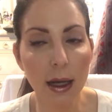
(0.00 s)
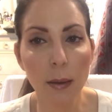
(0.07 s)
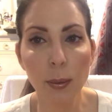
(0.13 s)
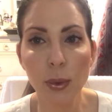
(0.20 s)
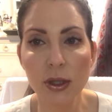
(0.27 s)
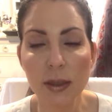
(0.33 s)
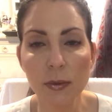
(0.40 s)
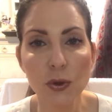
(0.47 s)
I'll
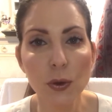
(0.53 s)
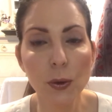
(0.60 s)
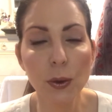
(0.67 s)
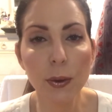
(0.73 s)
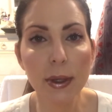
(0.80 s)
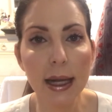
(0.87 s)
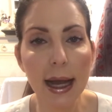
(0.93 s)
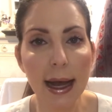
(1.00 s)
put some
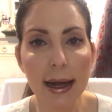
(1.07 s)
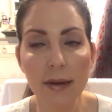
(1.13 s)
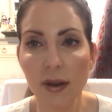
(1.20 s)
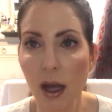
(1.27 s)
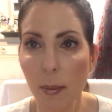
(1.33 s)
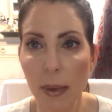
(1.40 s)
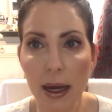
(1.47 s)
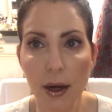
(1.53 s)
jewelry on. I've
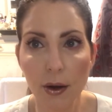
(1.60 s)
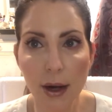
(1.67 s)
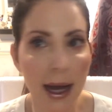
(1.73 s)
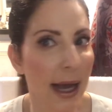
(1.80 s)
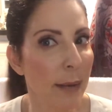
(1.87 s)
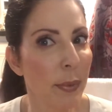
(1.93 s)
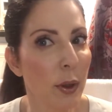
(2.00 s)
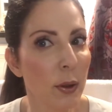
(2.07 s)
got my hair in a
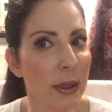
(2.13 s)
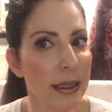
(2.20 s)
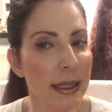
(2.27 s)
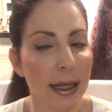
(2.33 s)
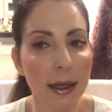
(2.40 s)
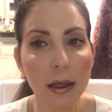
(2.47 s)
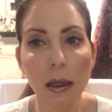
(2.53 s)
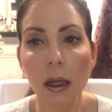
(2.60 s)
high
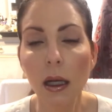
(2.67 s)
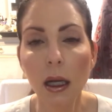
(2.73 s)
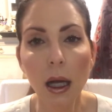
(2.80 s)
ponytail.